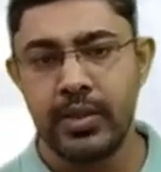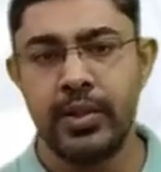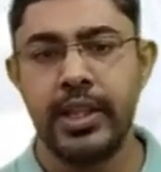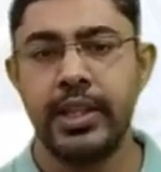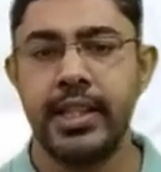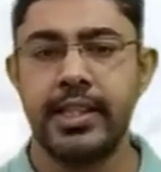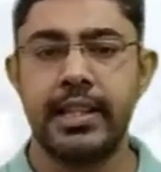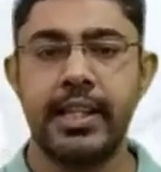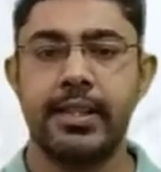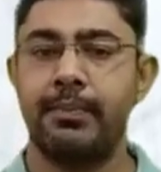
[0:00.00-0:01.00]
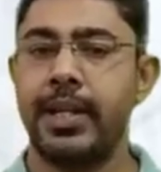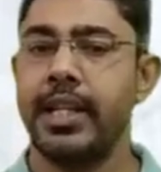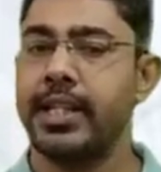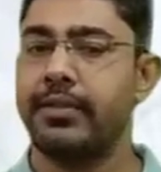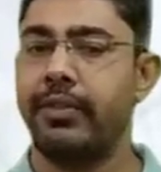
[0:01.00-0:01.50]
So in this case,
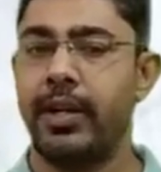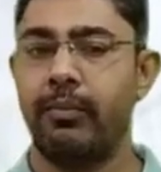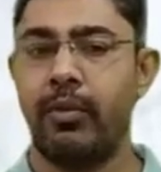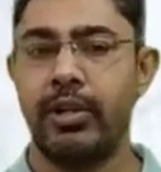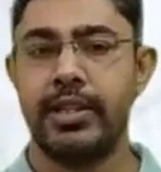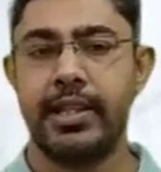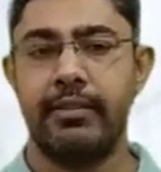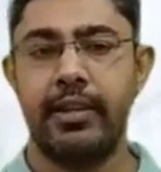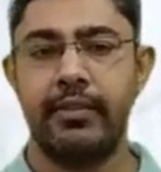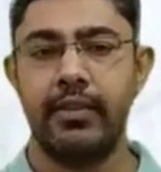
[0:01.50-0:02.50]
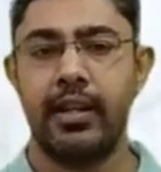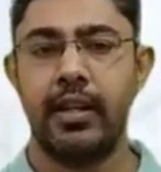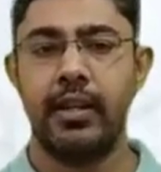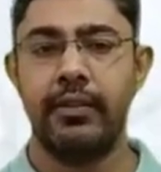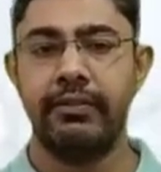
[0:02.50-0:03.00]
P is
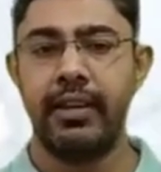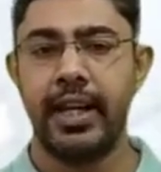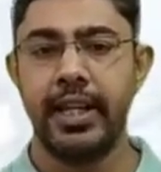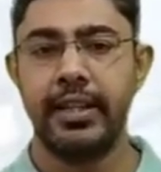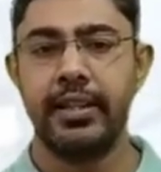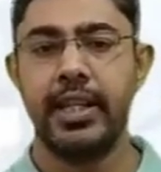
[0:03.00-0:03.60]
1.75,